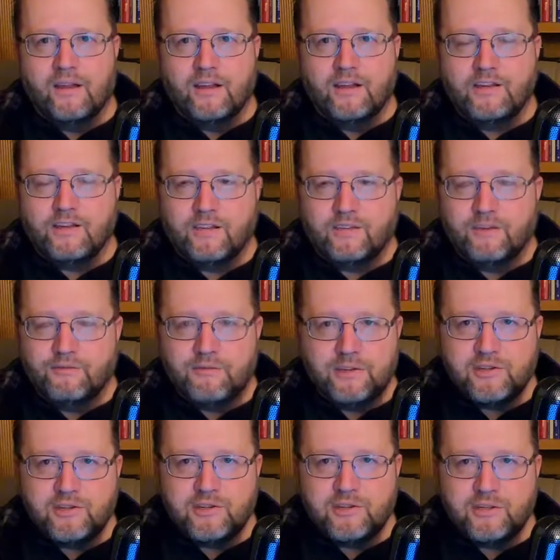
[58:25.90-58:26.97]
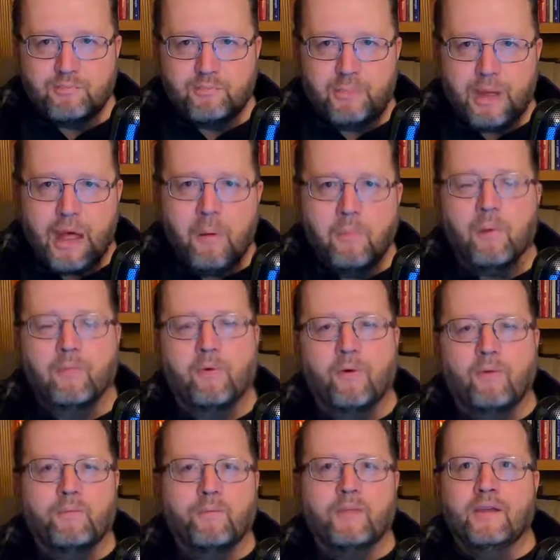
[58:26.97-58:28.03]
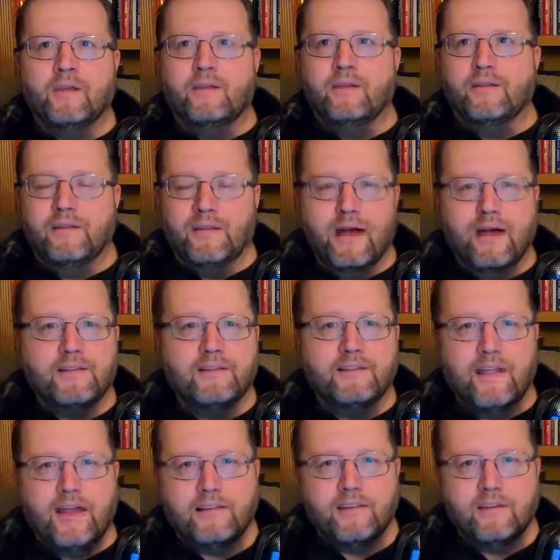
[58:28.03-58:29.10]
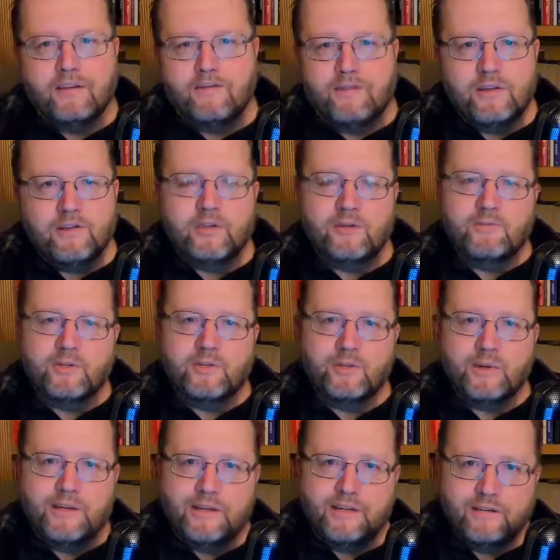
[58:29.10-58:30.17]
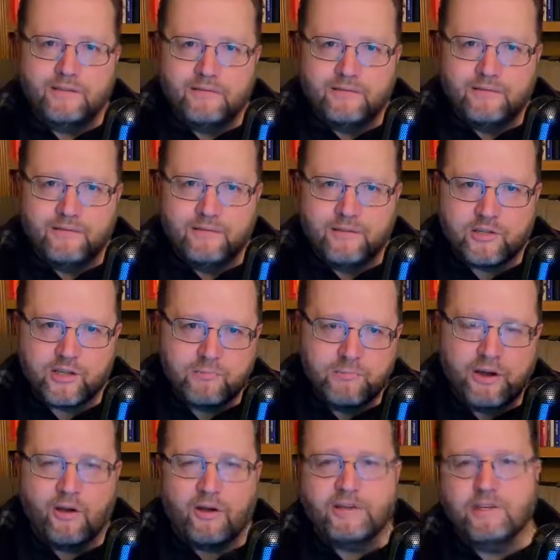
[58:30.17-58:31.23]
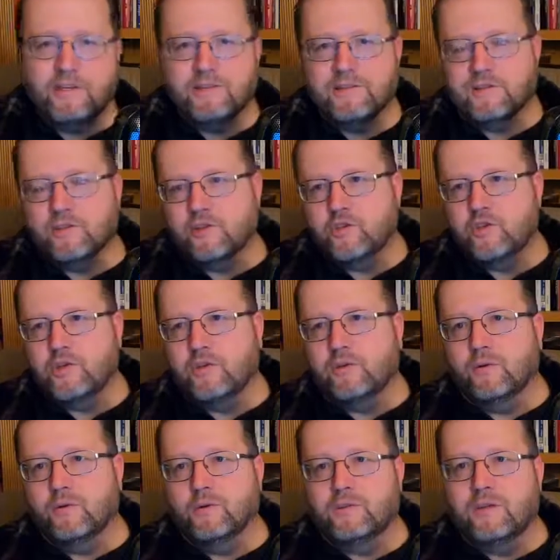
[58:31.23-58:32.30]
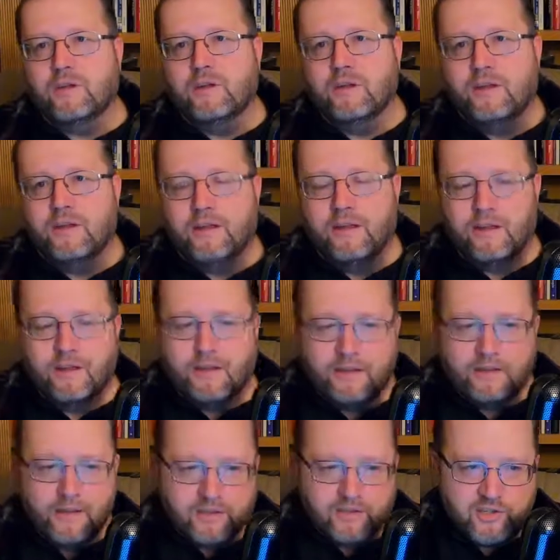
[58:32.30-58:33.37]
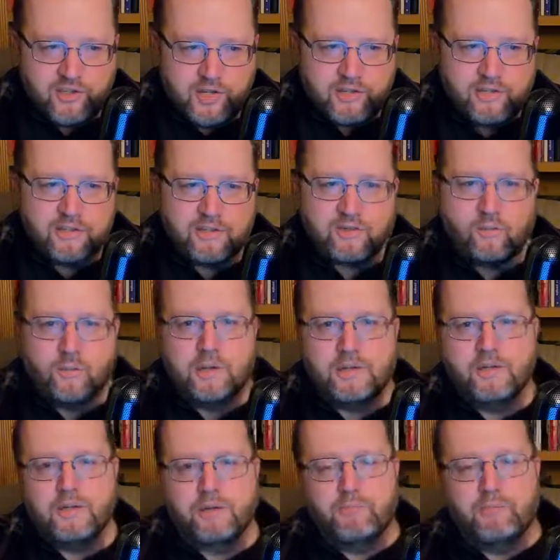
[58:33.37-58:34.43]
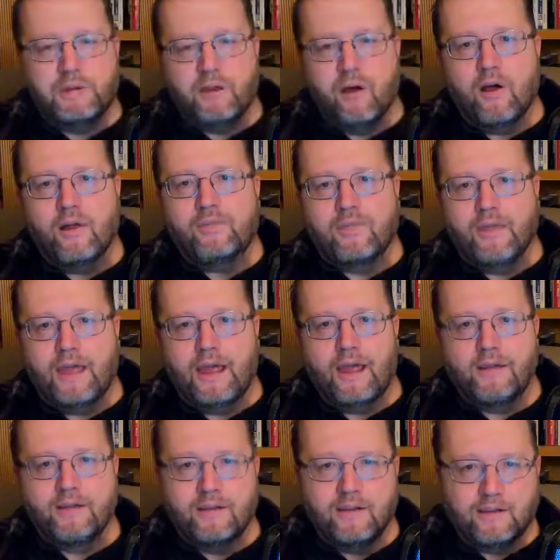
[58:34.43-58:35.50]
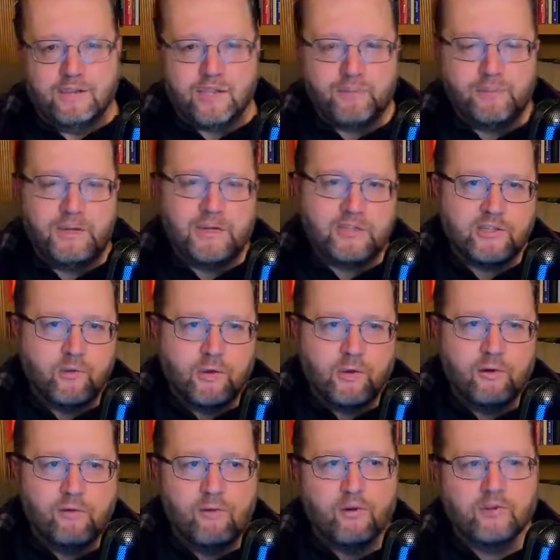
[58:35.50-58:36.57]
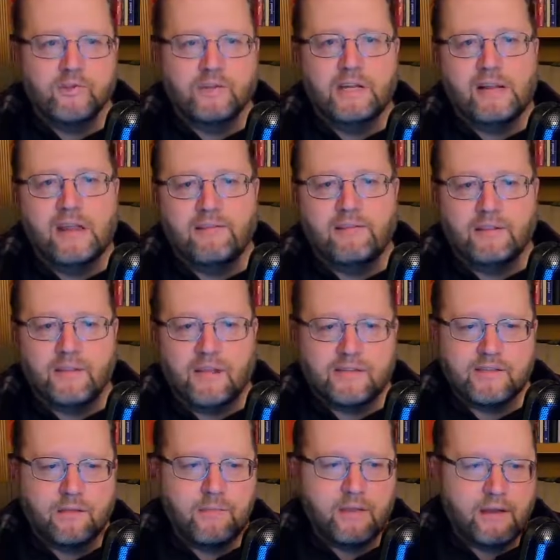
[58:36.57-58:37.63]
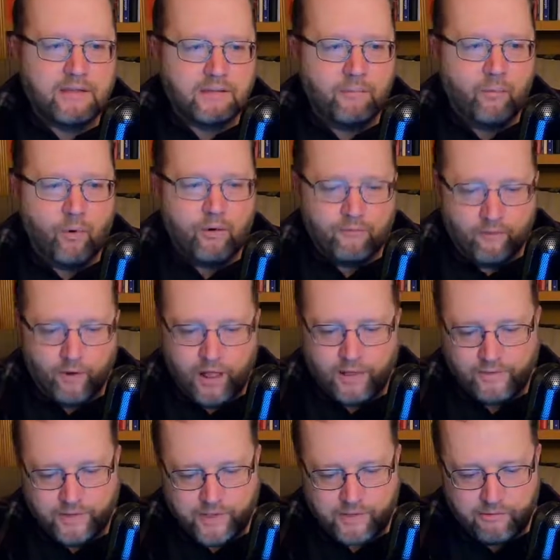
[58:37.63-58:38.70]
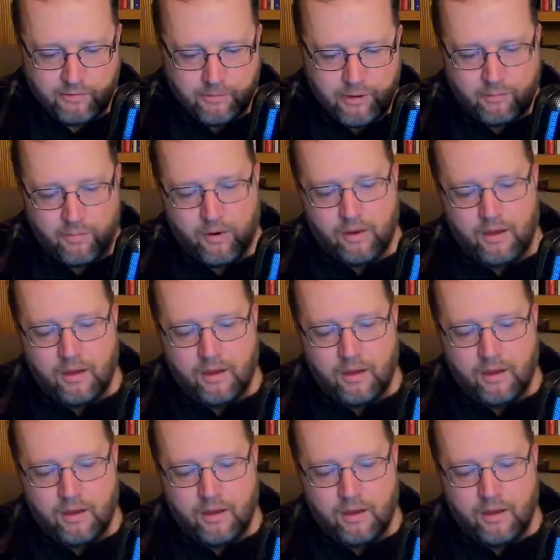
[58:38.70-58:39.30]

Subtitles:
The division is palpable, not unlike the division between the Samaritans and the Jews, yet Jesus reaches beyond that and speaks to a universal need. And I think that's something that's important for all of us to remember.